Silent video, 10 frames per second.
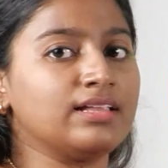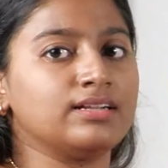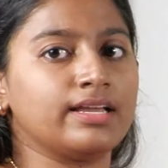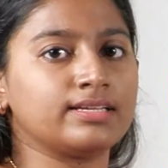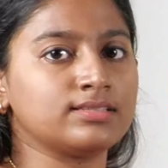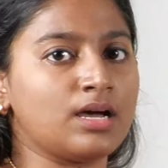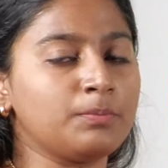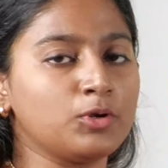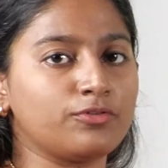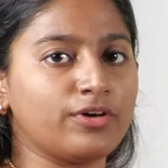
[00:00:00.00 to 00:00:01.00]

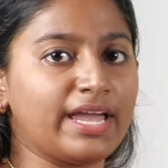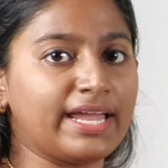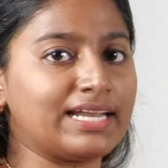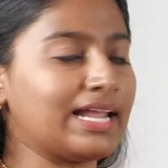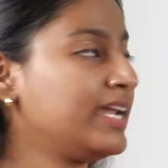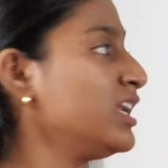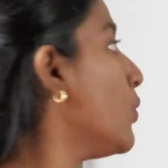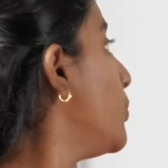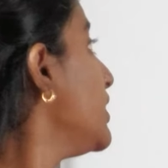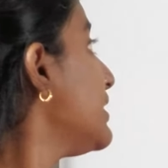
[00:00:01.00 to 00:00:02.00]
example of a headline
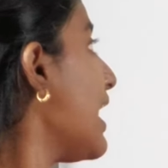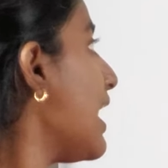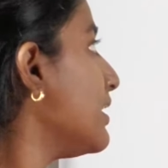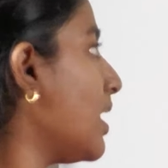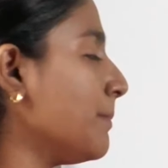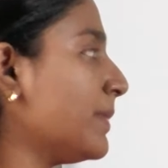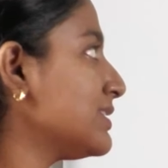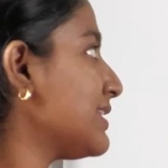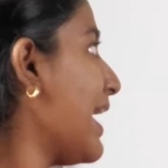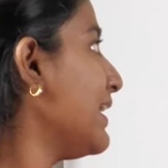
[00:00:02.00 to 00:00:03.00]
with
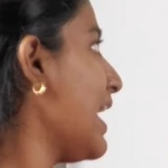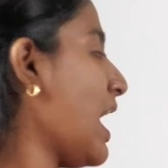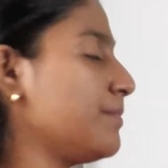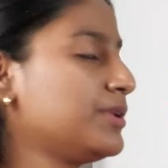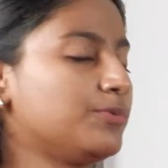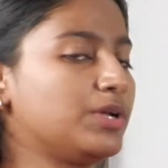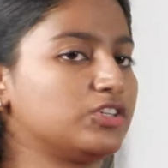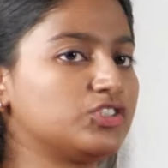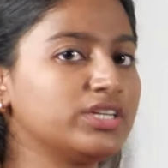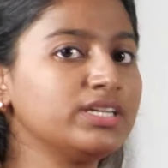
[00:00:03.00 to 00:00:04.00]
numbers and
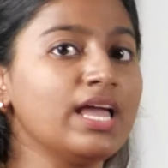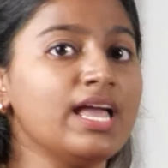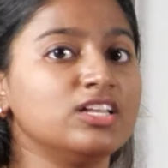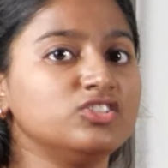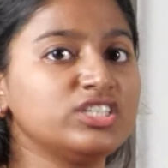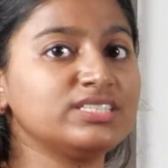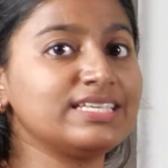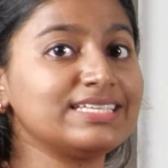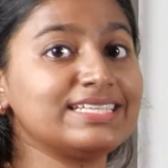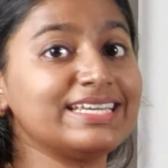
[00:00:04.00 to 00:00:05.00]
abbreviation.
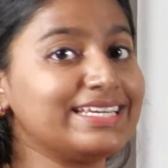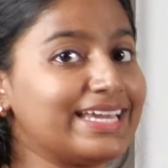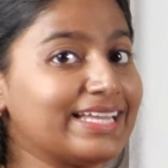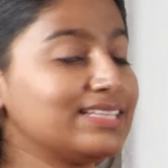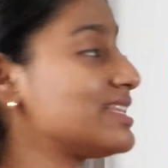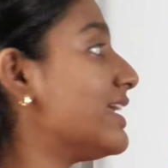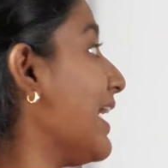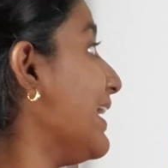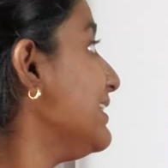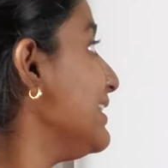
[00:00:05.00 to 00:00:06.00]
GCC gets
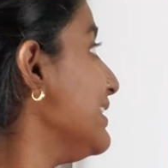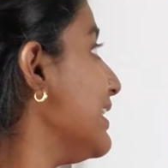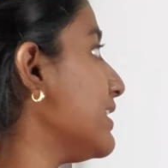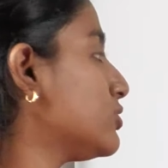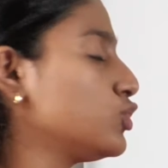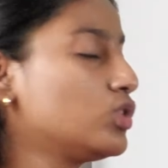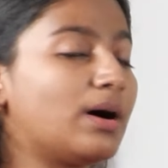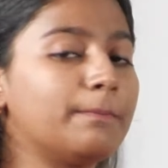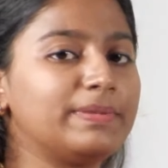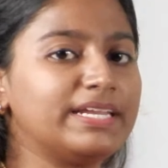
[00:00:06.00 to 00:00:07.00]
90 days to
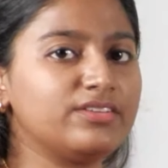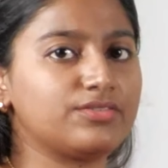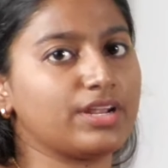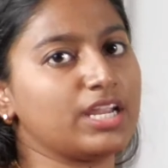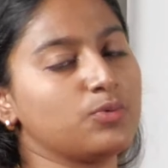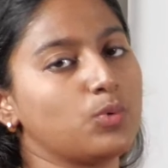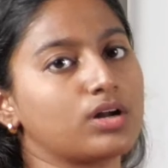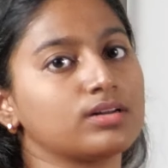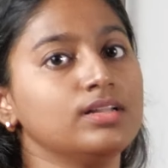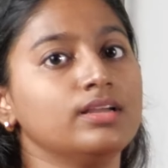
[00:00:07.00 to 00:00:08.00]
complete drain
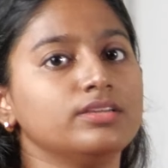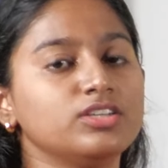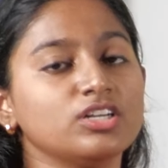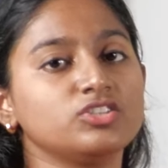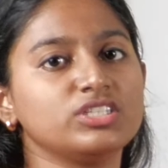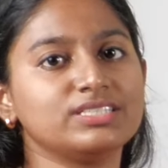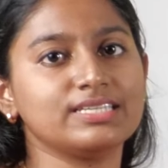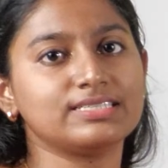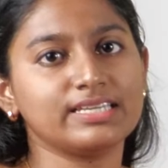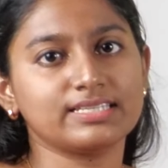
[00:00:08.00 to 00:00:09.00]
work. Here
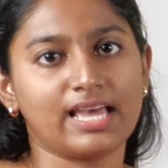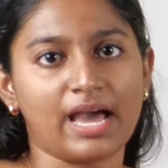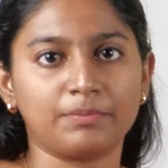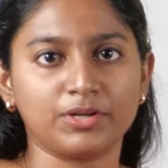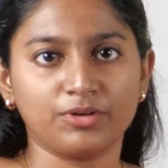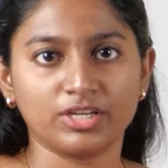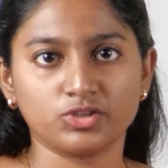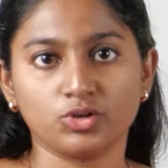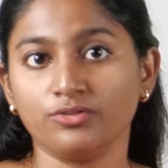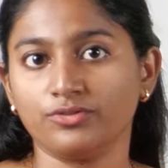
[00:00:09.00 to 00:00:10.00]
GCC is an
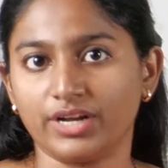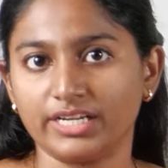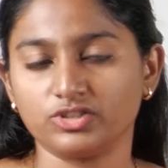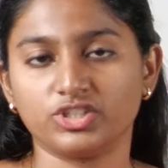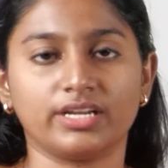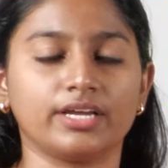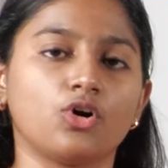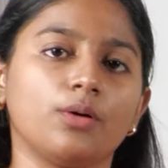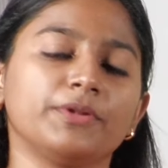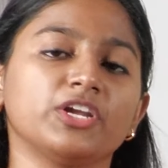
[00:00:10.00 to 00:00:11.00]
abbreviation of Greater Chennai
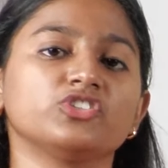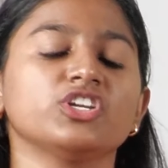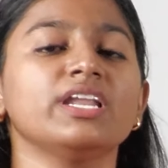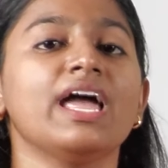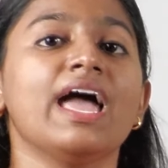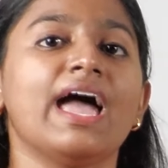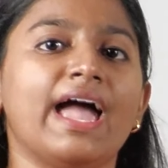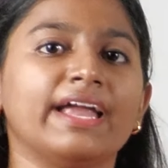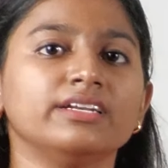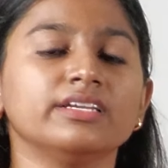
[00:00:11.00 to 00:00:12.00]
Corporation,
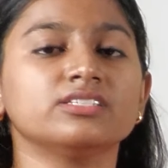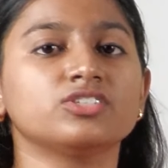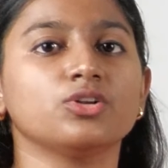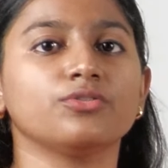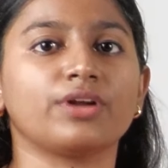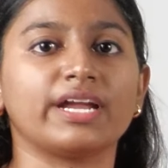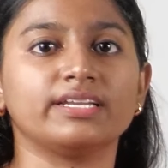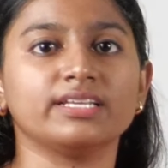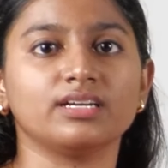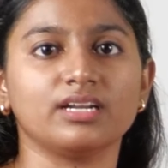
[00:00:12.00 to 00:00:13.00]
and instead of
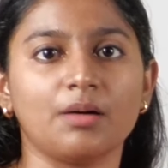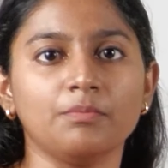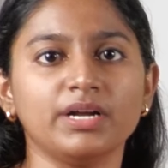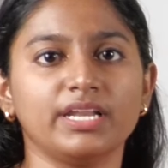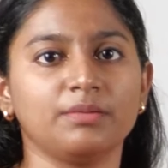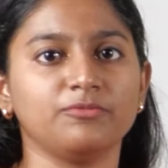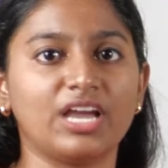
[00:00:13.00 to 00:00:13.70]
writing the number name, we